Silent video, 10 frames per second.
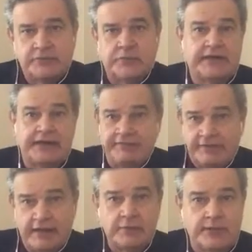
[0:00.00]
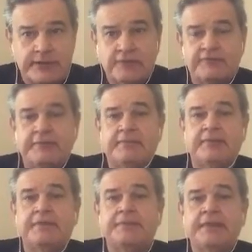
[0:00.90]
We're going to have another one in
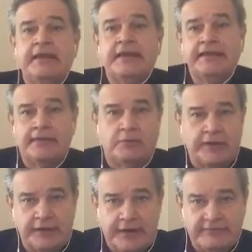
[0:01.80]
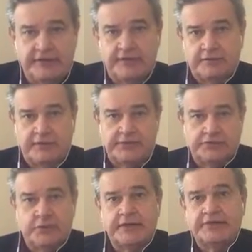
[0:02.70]
November, and then we're going to have another one in
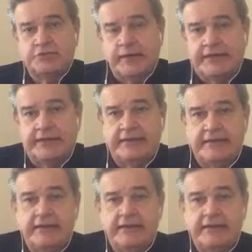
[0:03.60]
2020.